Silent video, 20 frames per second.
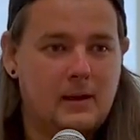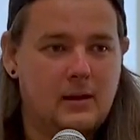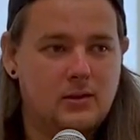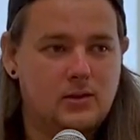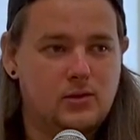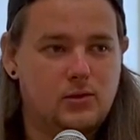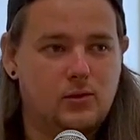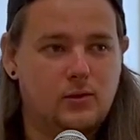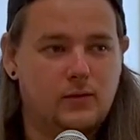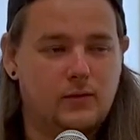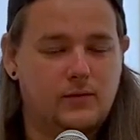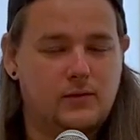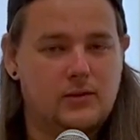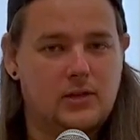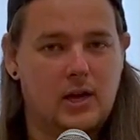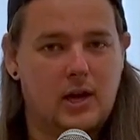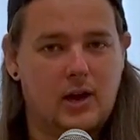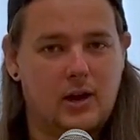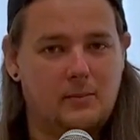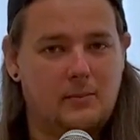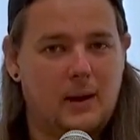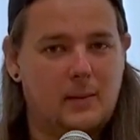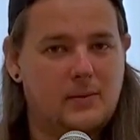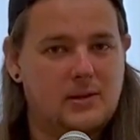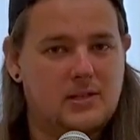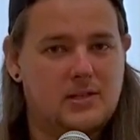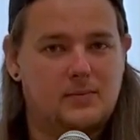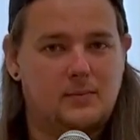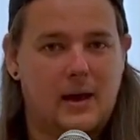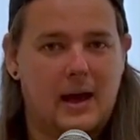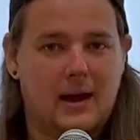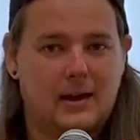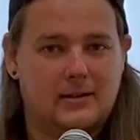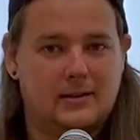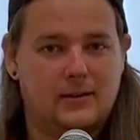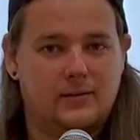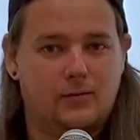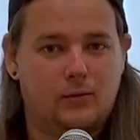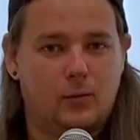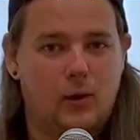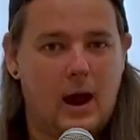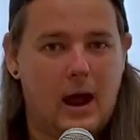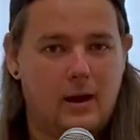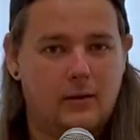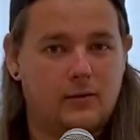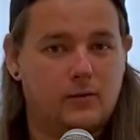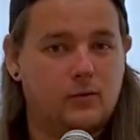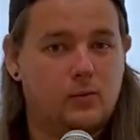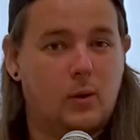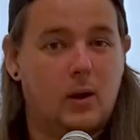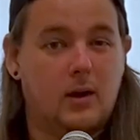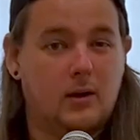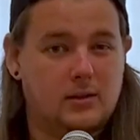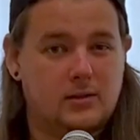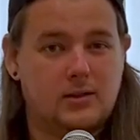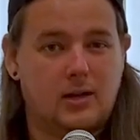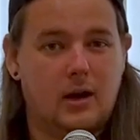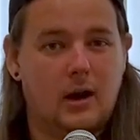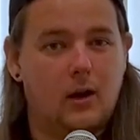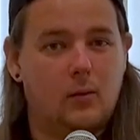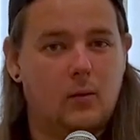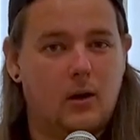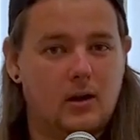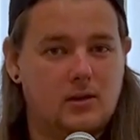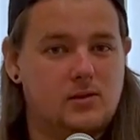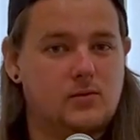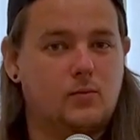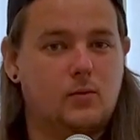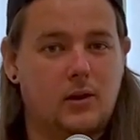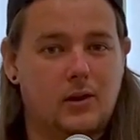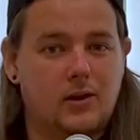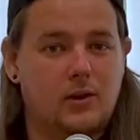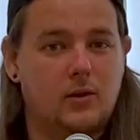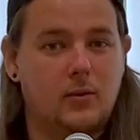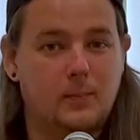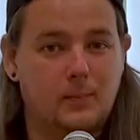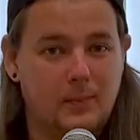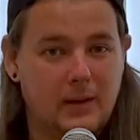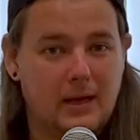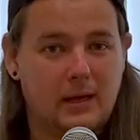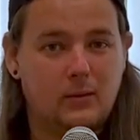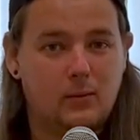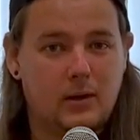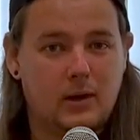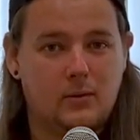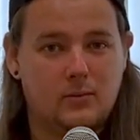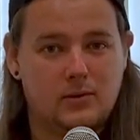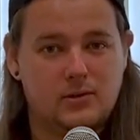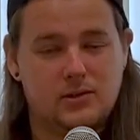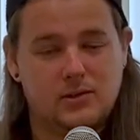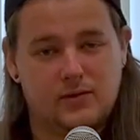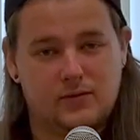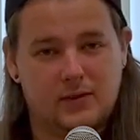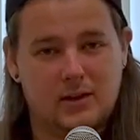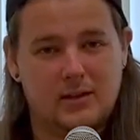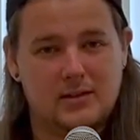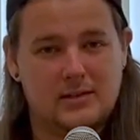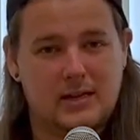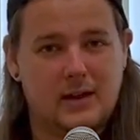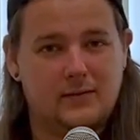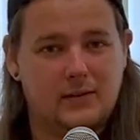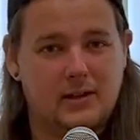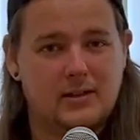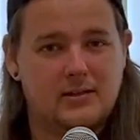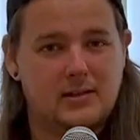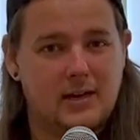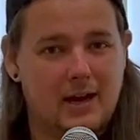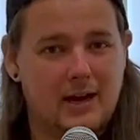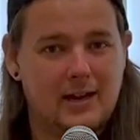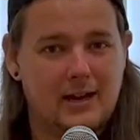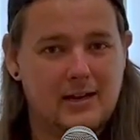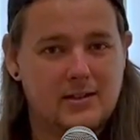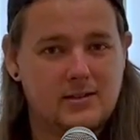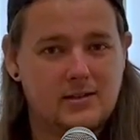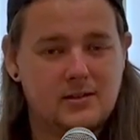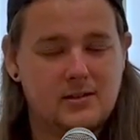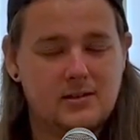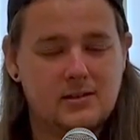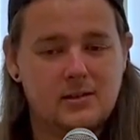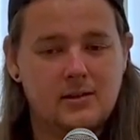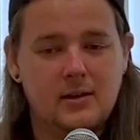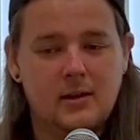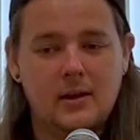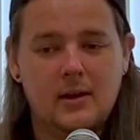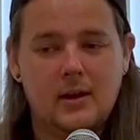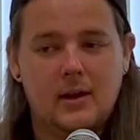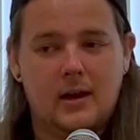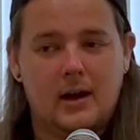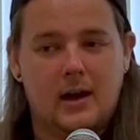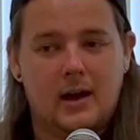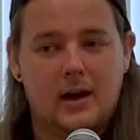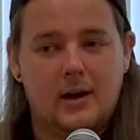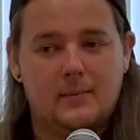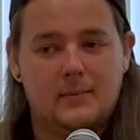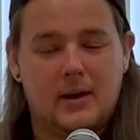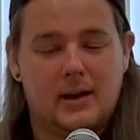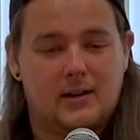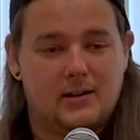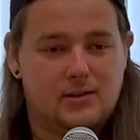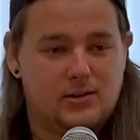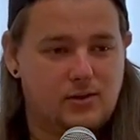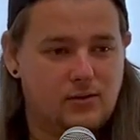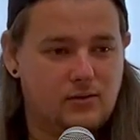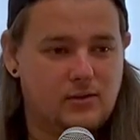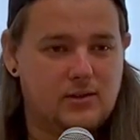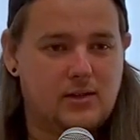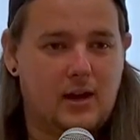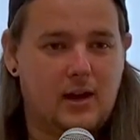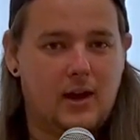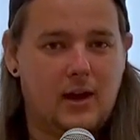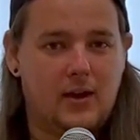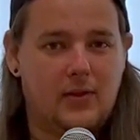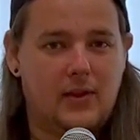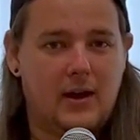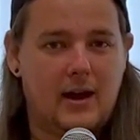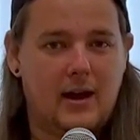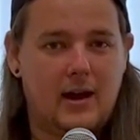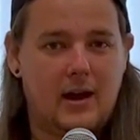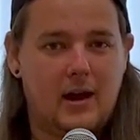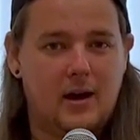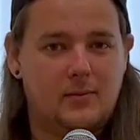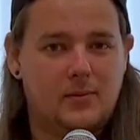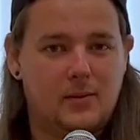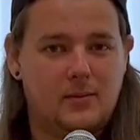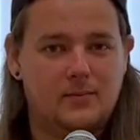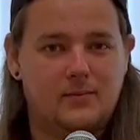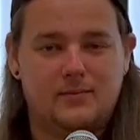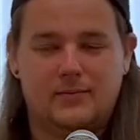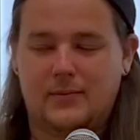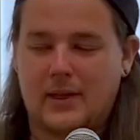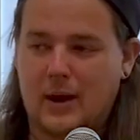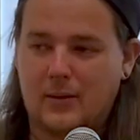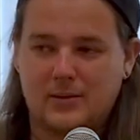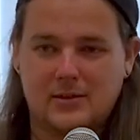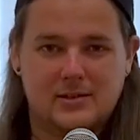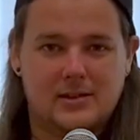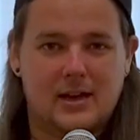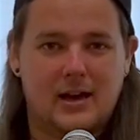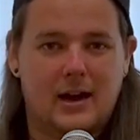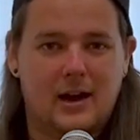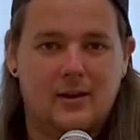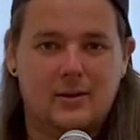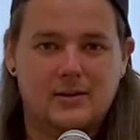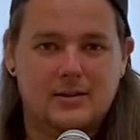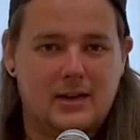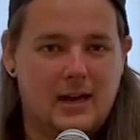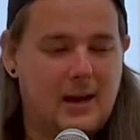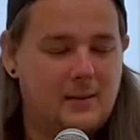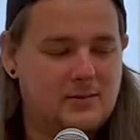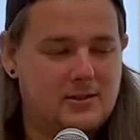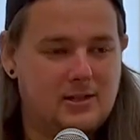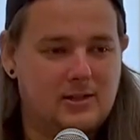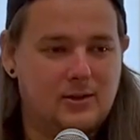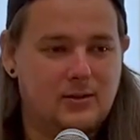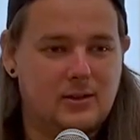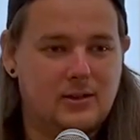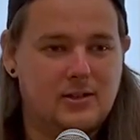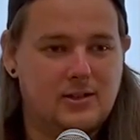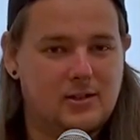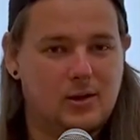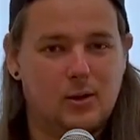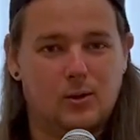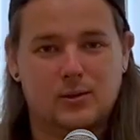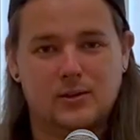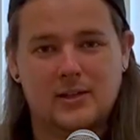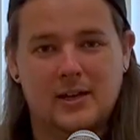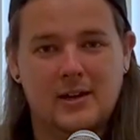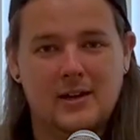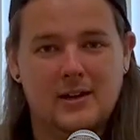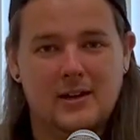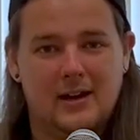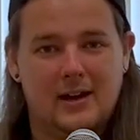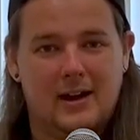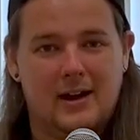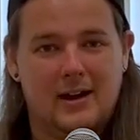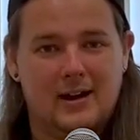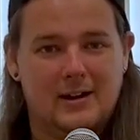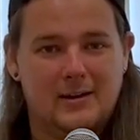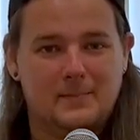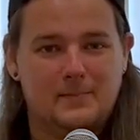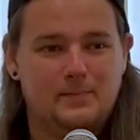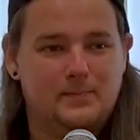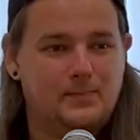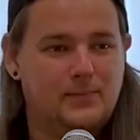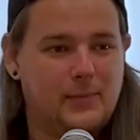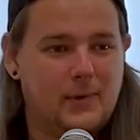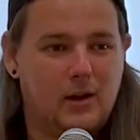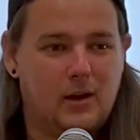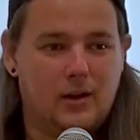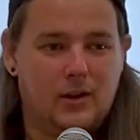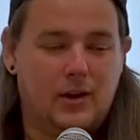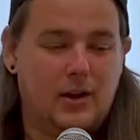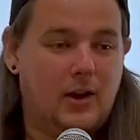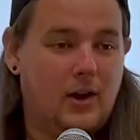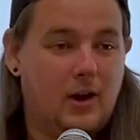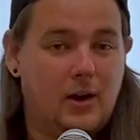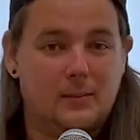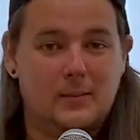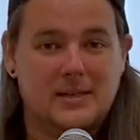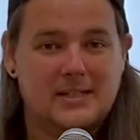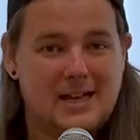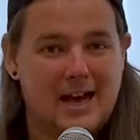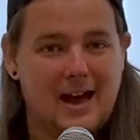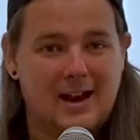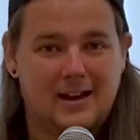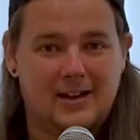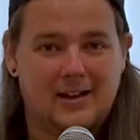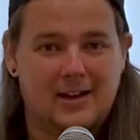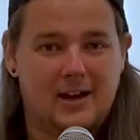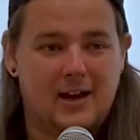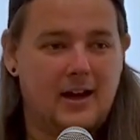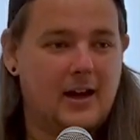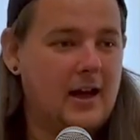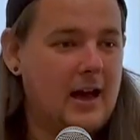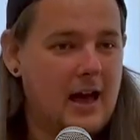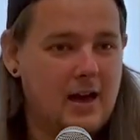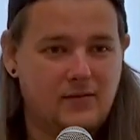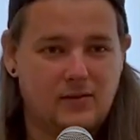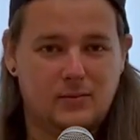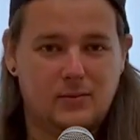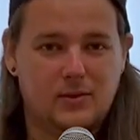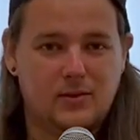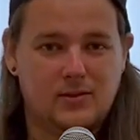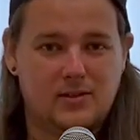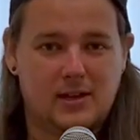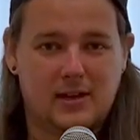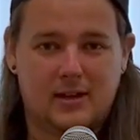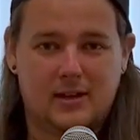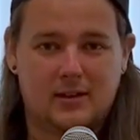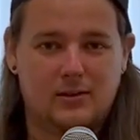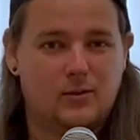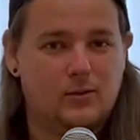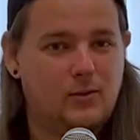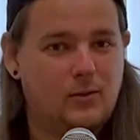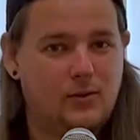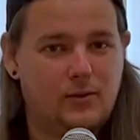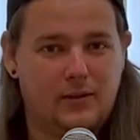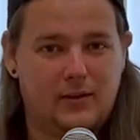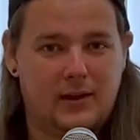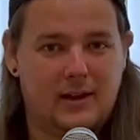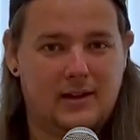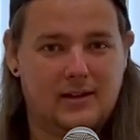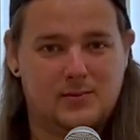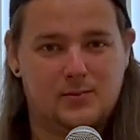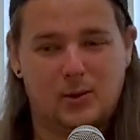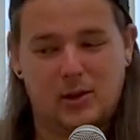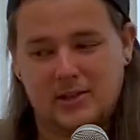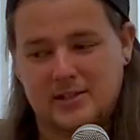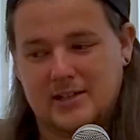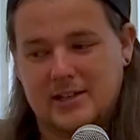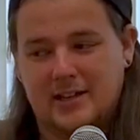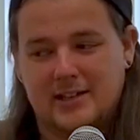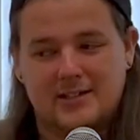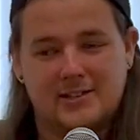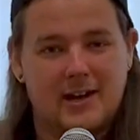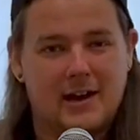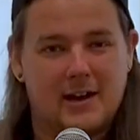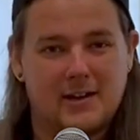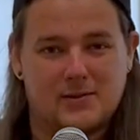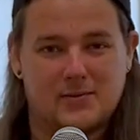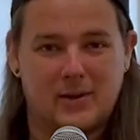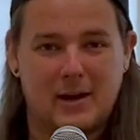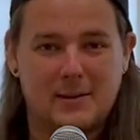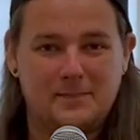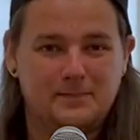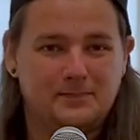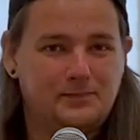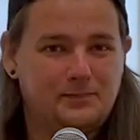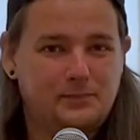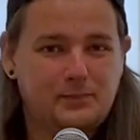sort of turned my perspective around of what guitar was and what it could be when I was just first having guitar lessons. And as soon as I heard that album, that was it. I was absolutely sold on Metallica, heavy music, and all things pointy guitars, right?